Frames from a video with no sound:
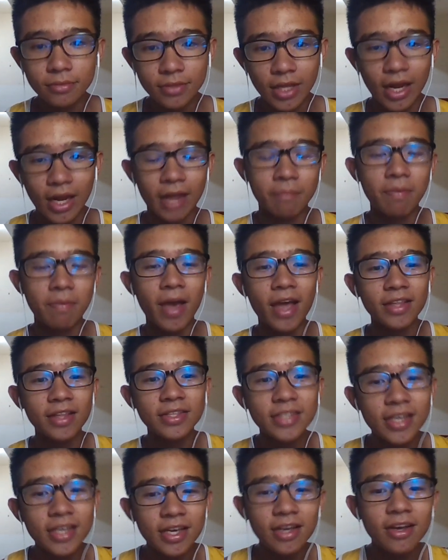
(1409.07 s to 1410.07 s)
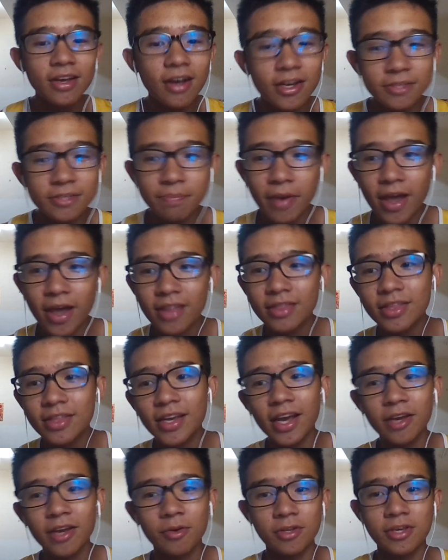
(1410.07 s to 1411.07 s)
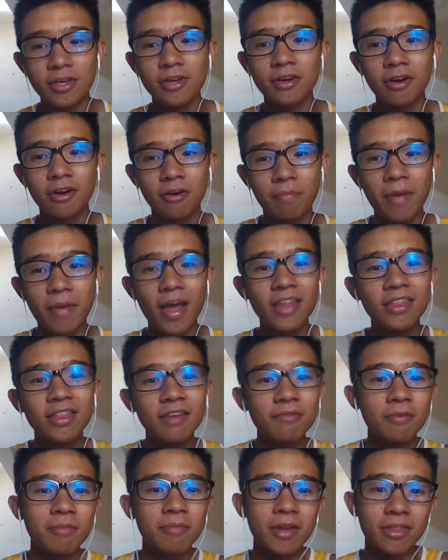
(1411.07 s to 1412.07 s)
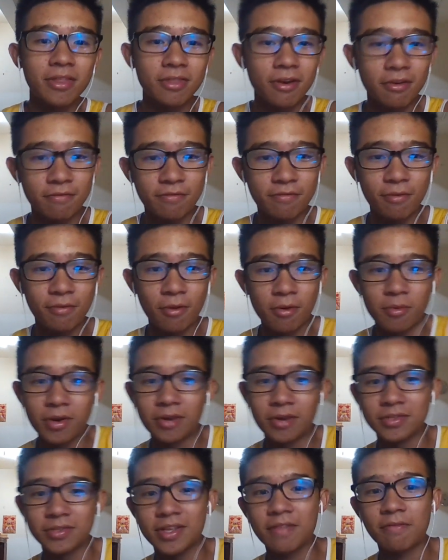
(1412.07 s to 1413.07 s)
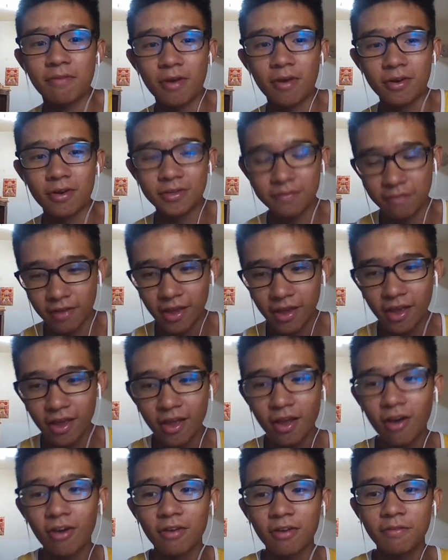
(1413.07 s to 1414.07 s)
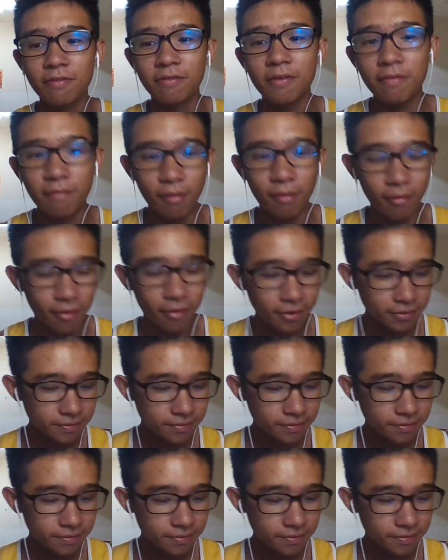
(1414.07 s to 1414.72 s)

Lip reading: like us panting. I could hear her panting from like 3rd floor when I was on a 5th floor.